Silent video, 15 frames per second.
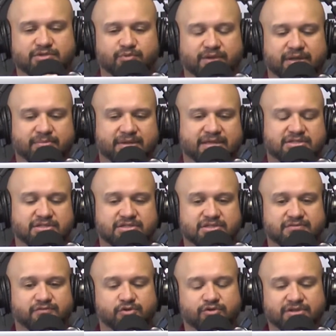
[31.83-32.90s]
And what it means is
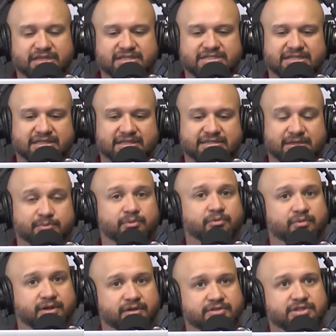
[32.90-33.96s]
if your disc,
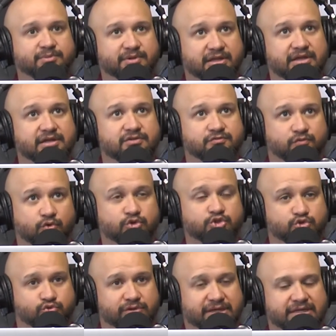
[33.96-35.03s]
typically it's for
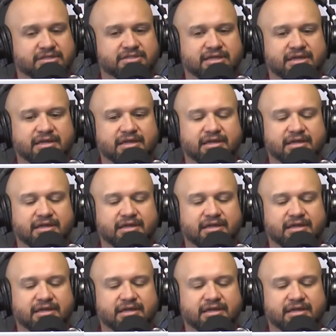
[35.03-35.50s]
trees.